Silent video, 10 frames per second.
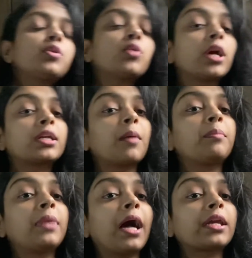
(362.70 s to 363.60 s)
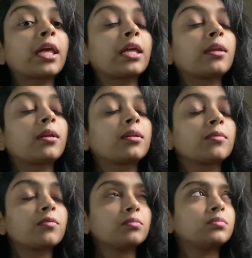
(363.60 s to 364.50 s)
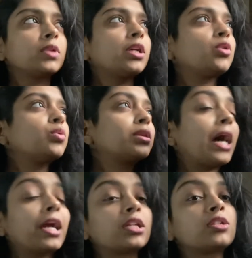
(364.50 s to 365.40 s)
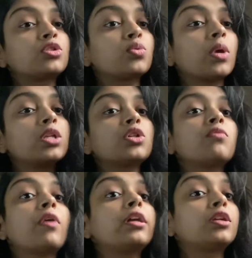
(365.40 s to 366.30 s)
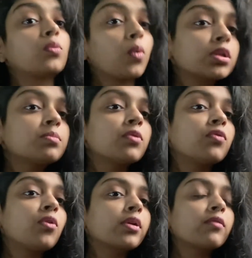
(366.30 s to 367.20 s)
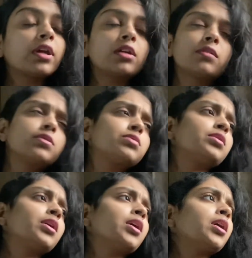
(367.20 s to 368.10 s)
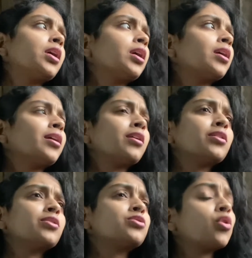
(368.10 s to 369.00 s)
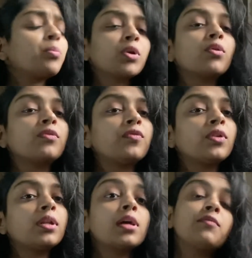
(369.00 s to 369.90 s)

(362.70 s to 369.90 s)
get our planet into that situation where it was before, where it was so beautiful.